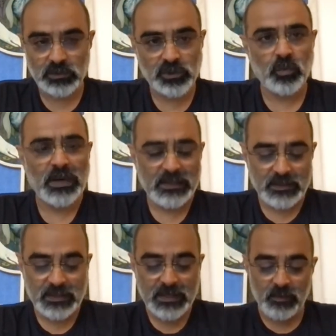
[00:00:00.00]
so while the
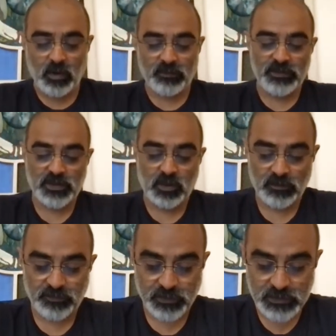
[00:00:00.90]
theme of this
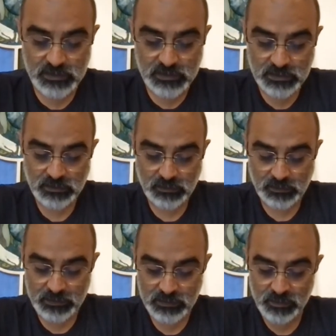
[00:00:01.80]
conference
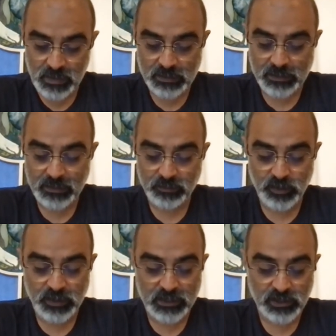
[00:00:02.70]
is marketing
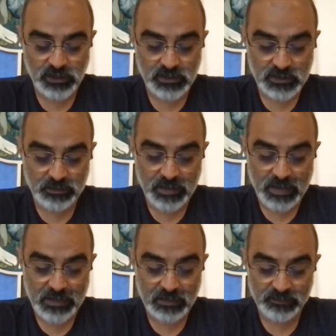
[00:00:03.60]
communications and
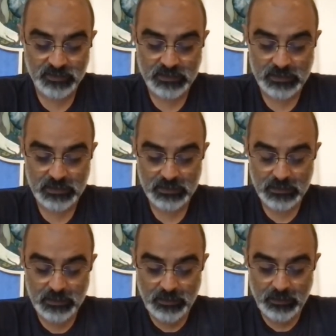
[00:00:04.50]
brand empathy
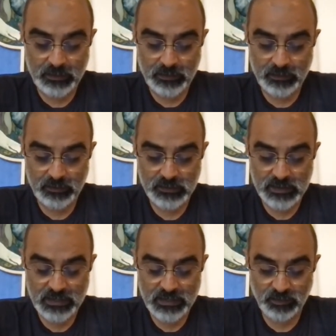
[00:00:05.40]
in the
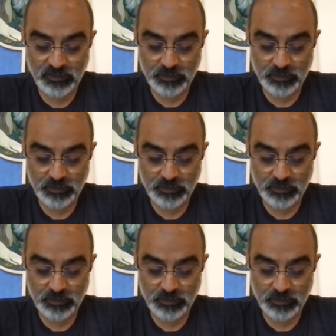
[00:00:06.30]
time of a